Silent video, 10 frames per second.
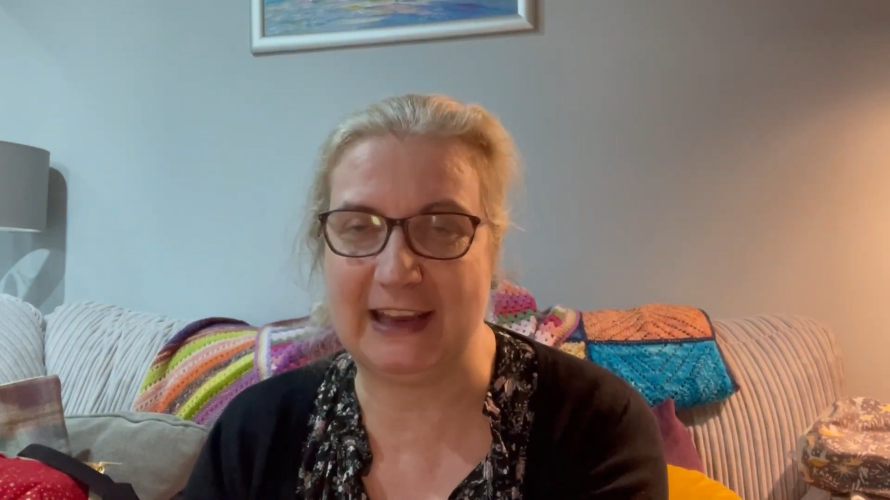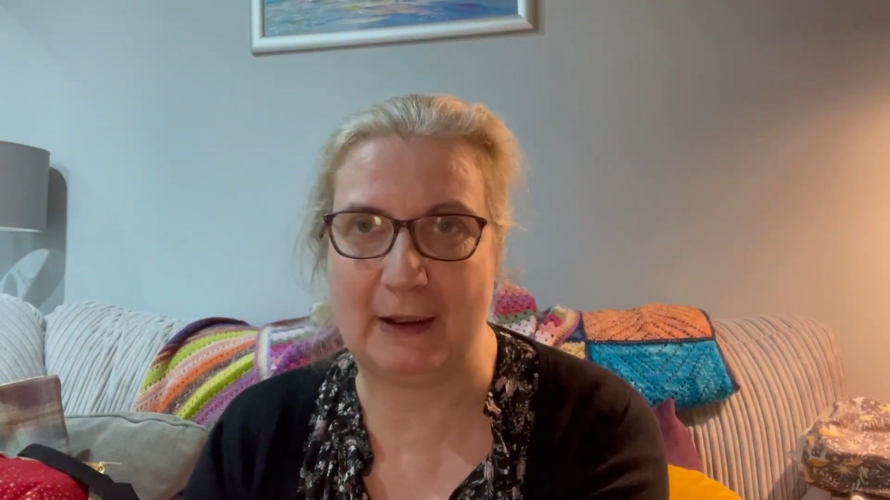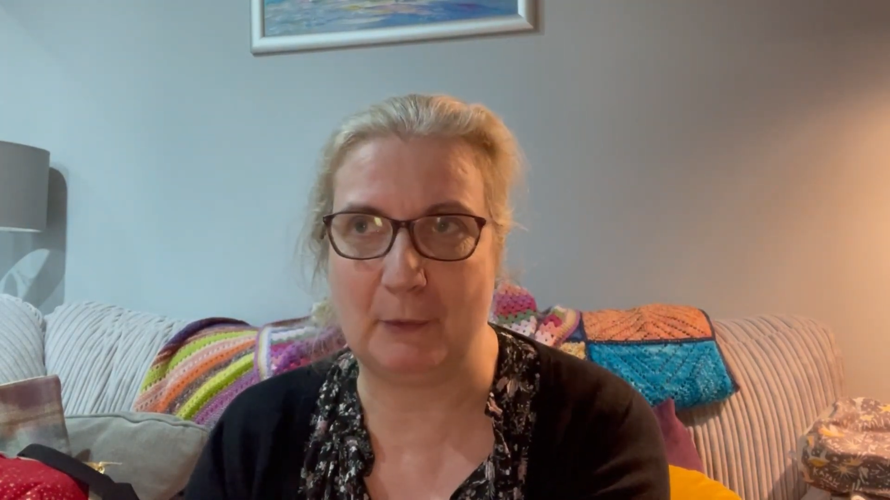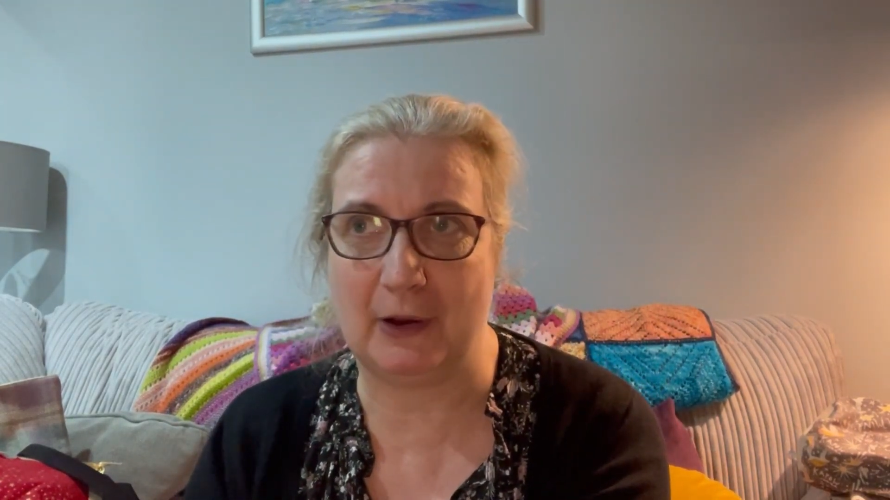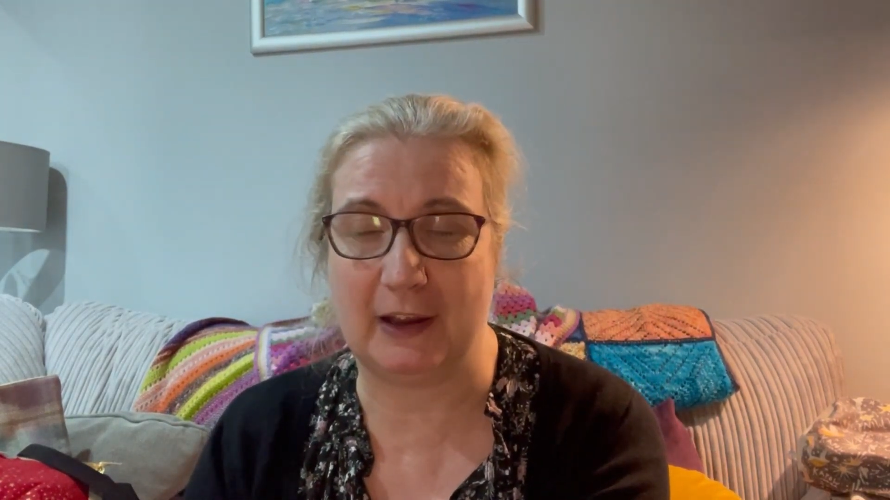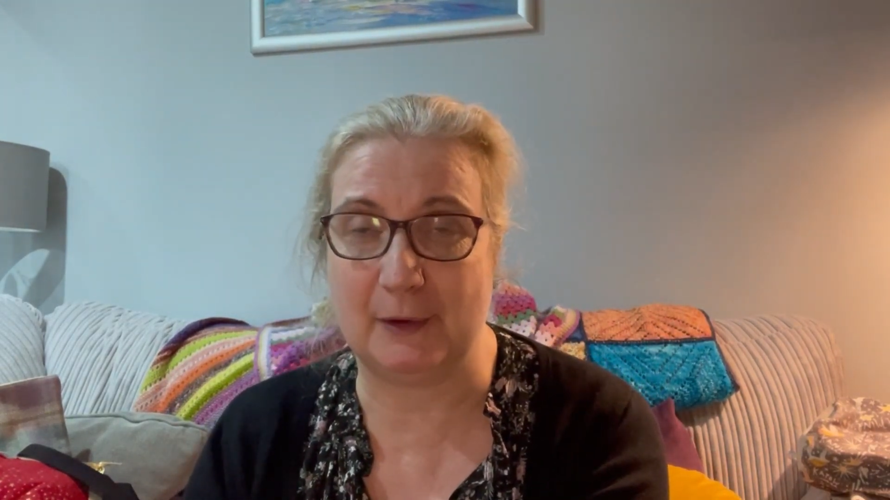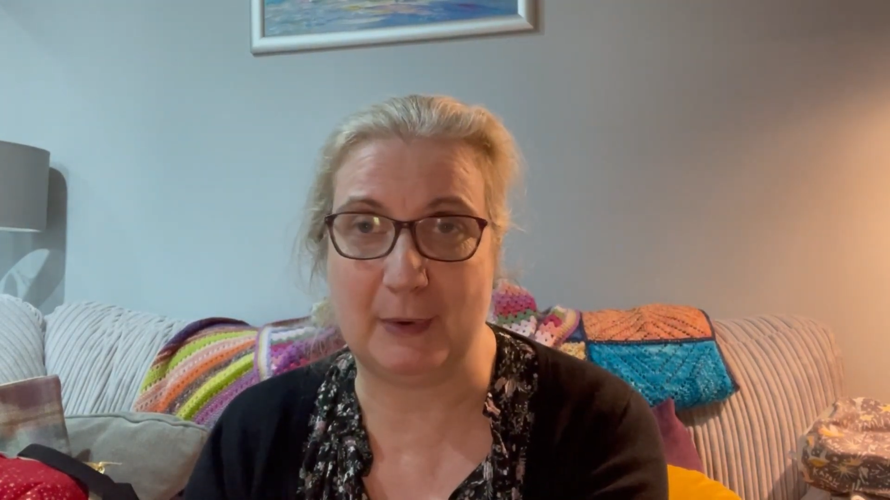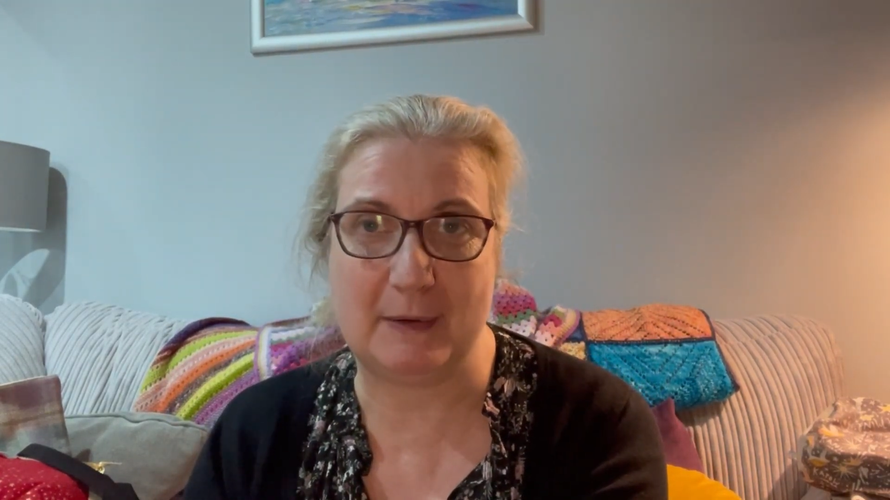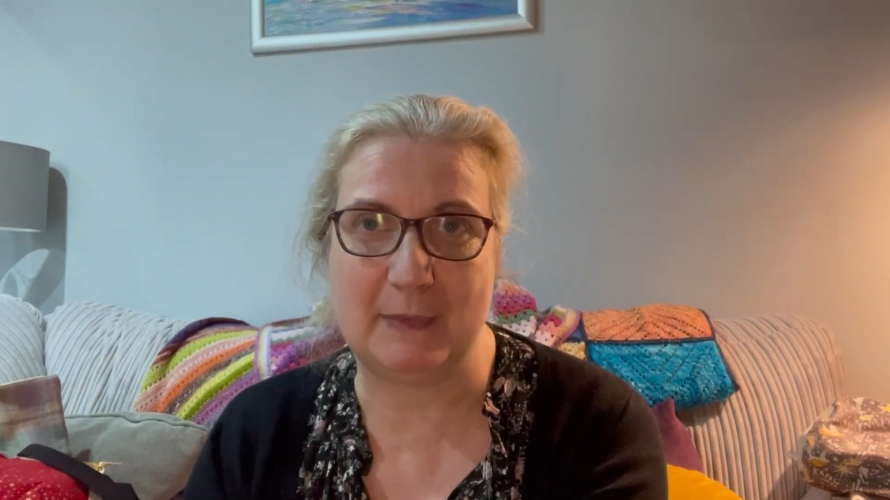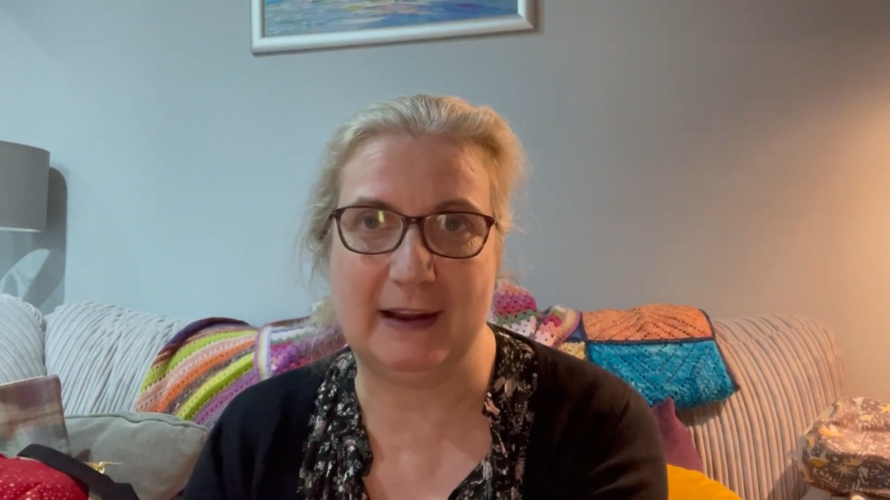yet what are going to
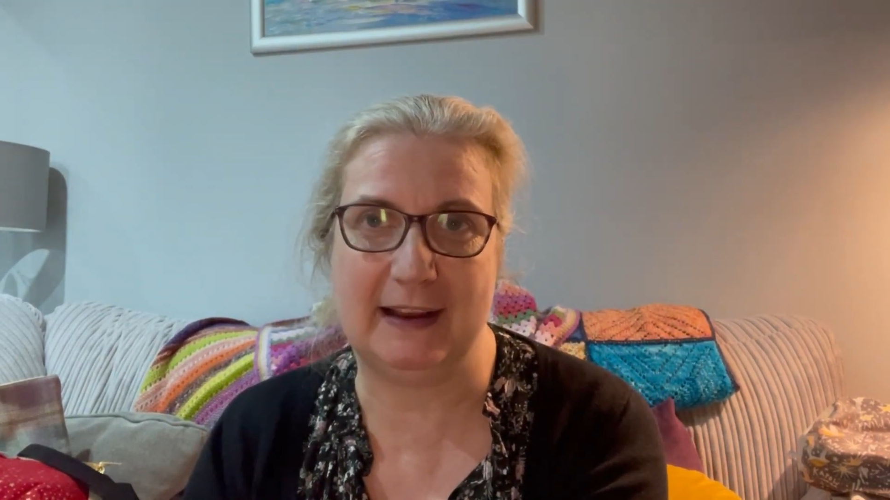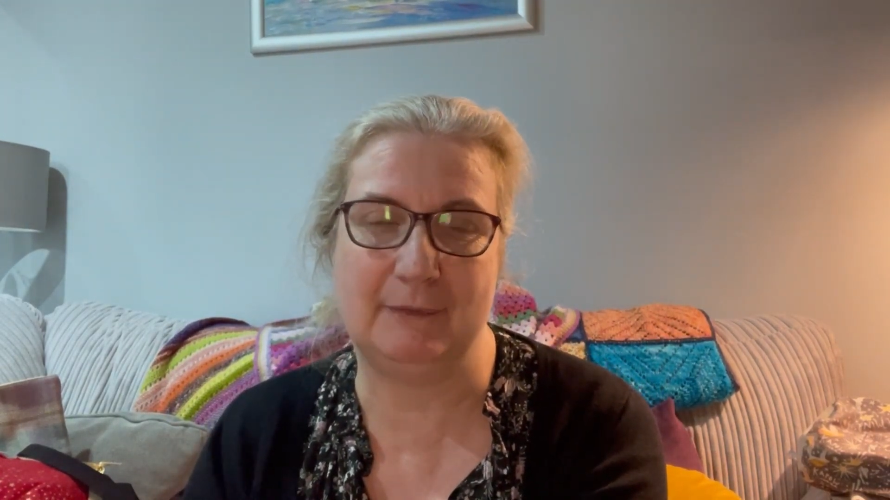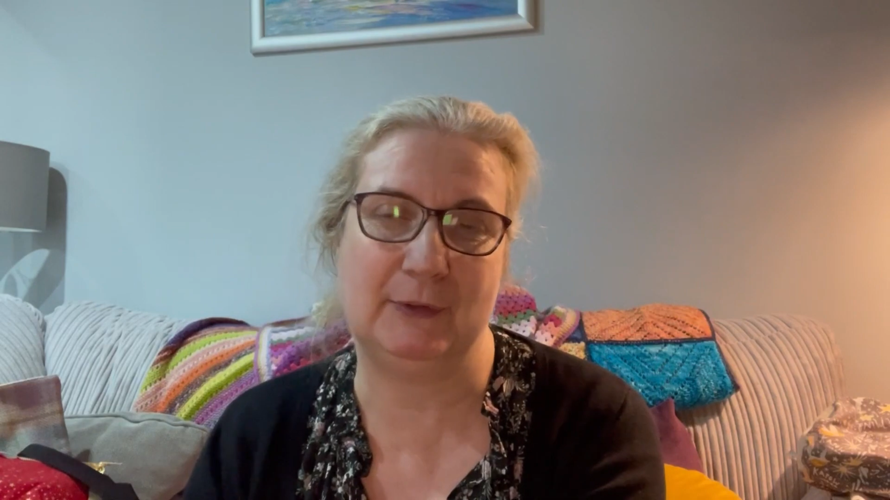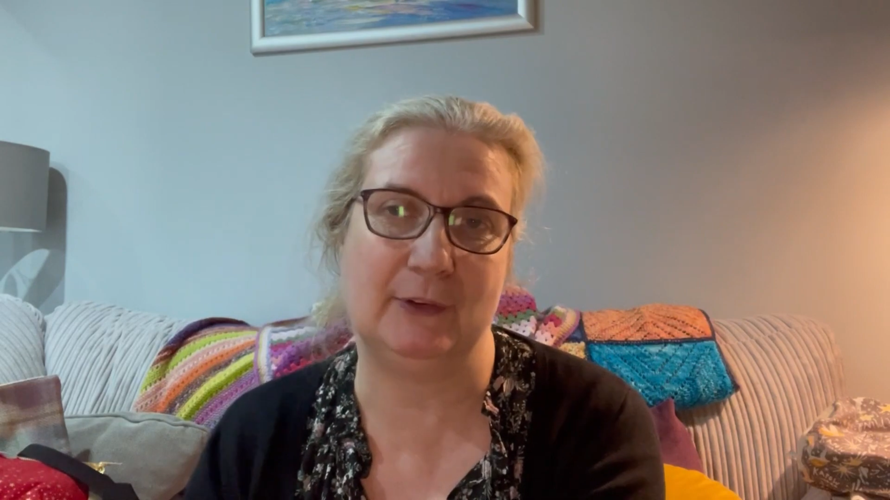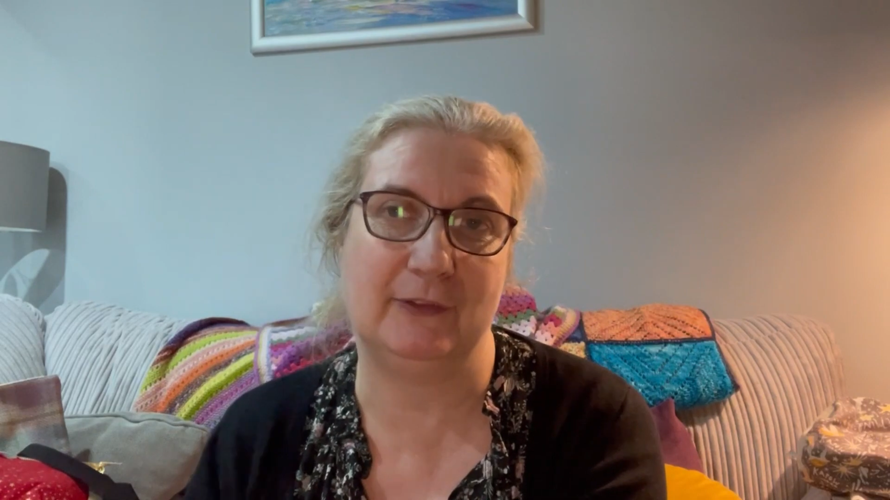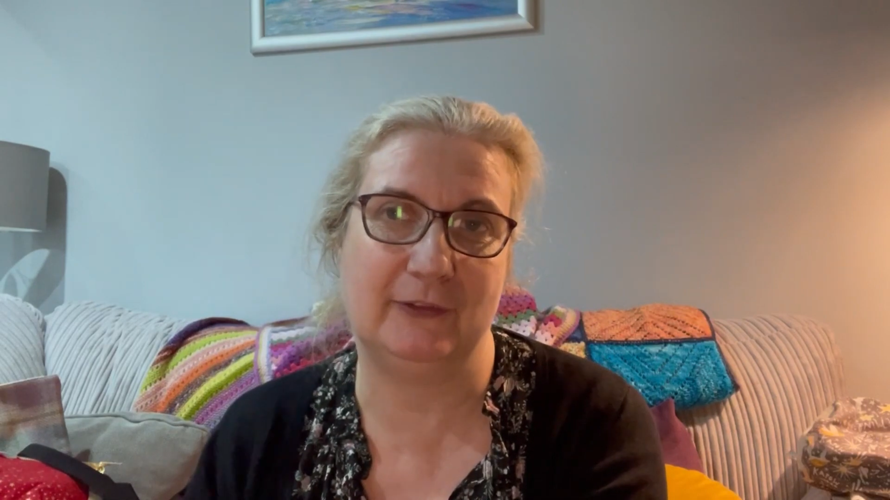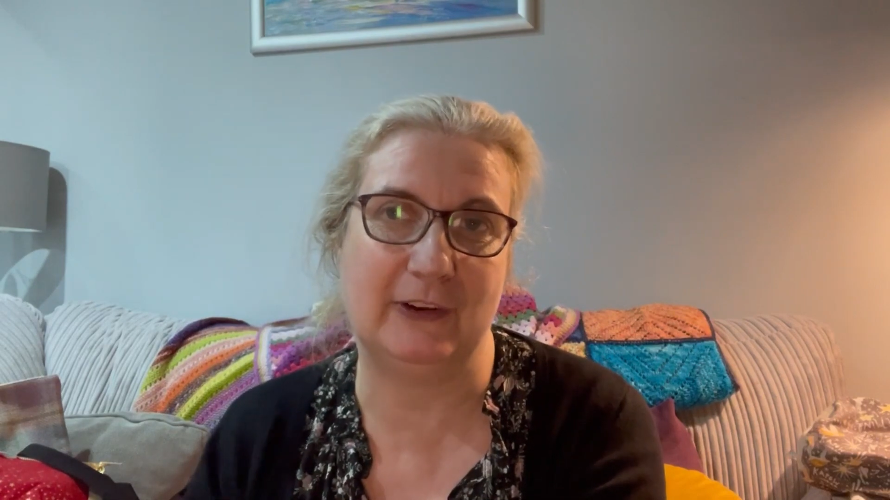be my sort of